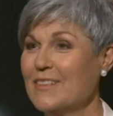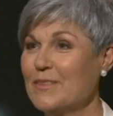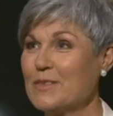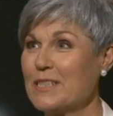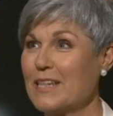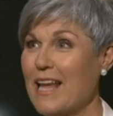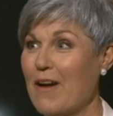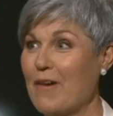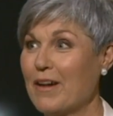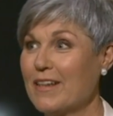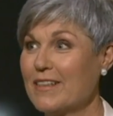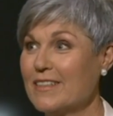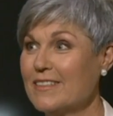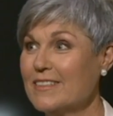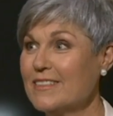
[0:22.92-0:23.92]
he was a
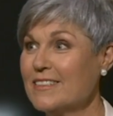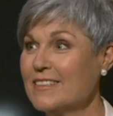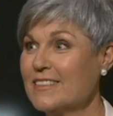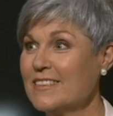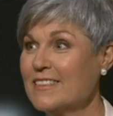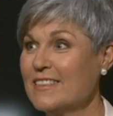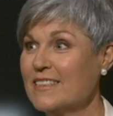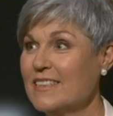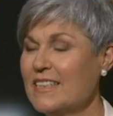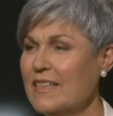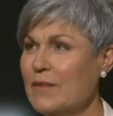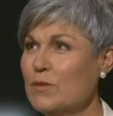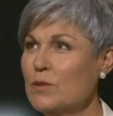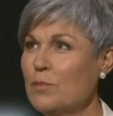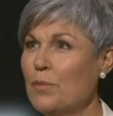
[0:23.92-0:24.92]
larrikin,
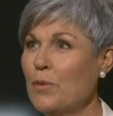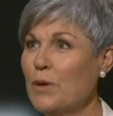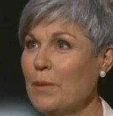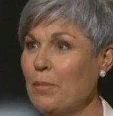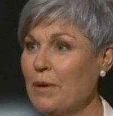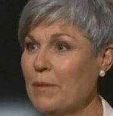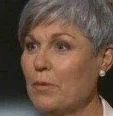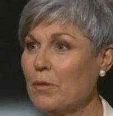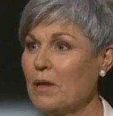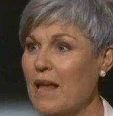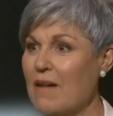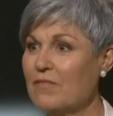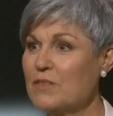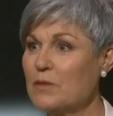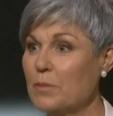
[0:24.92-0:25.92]
he was a boy people
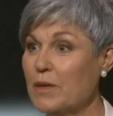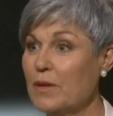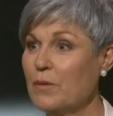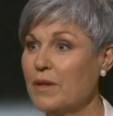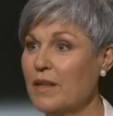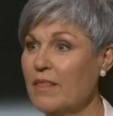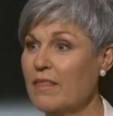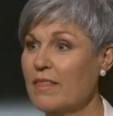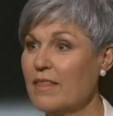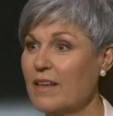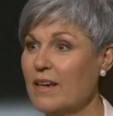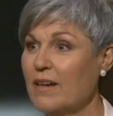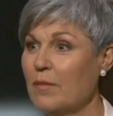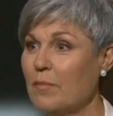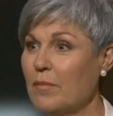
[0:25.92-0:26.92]
loved to be with
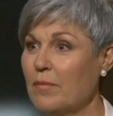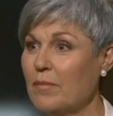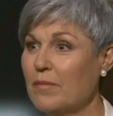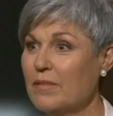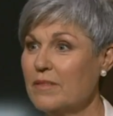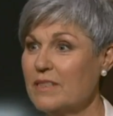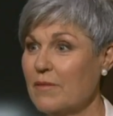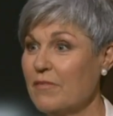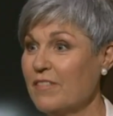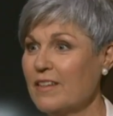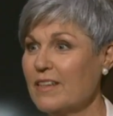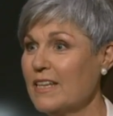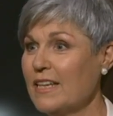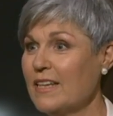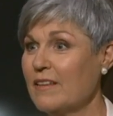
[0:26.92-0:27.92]
um,
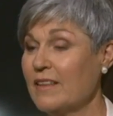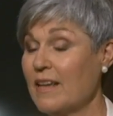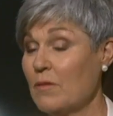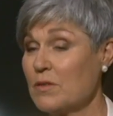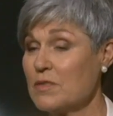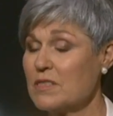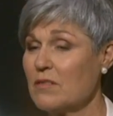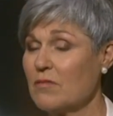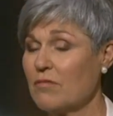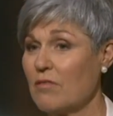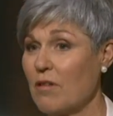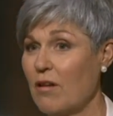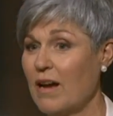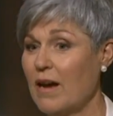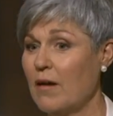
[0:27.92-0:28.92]
definitely, and that was
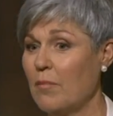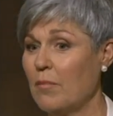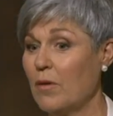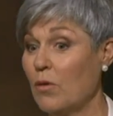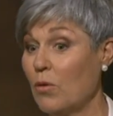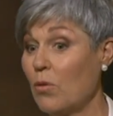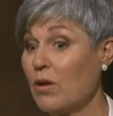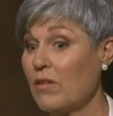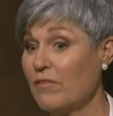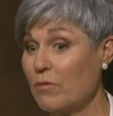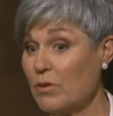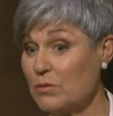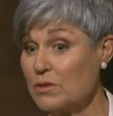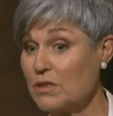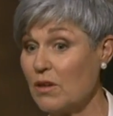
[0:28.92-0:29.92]
um, all of
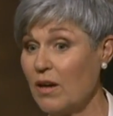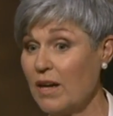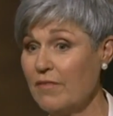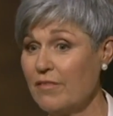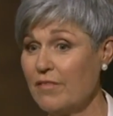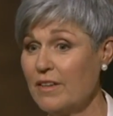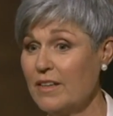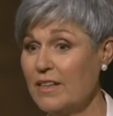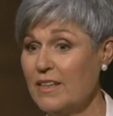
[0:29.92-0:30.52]
Will's life.